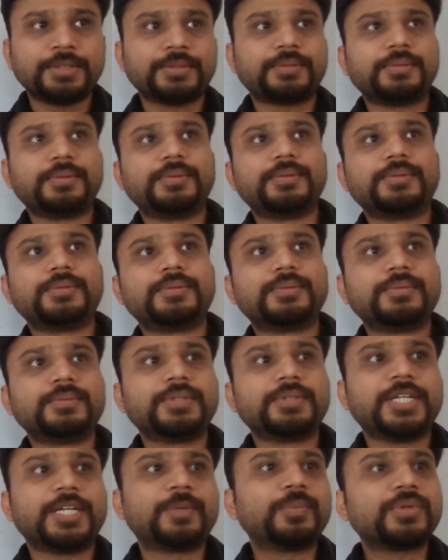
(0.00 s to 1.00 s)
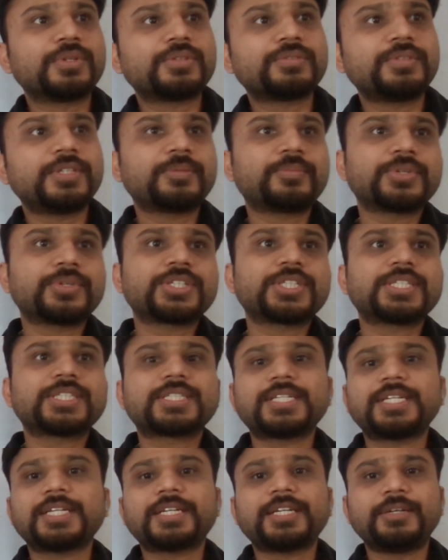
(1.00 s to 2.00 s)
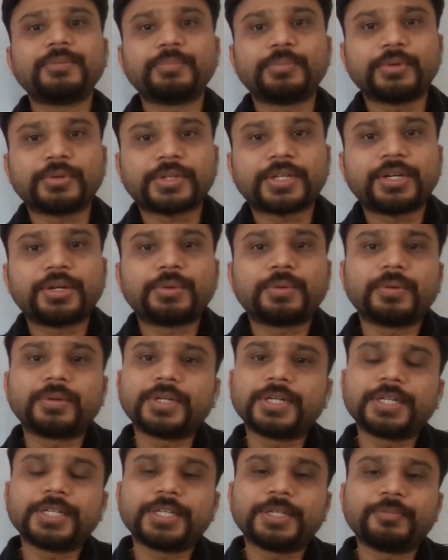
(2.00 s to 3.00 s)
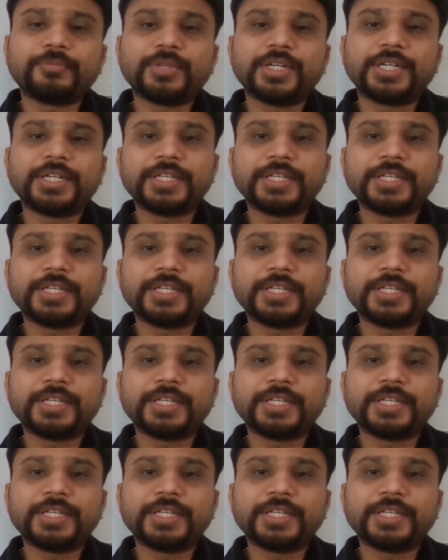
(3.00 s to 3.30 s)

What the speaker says: So atmospheric pressure is like an important quantity.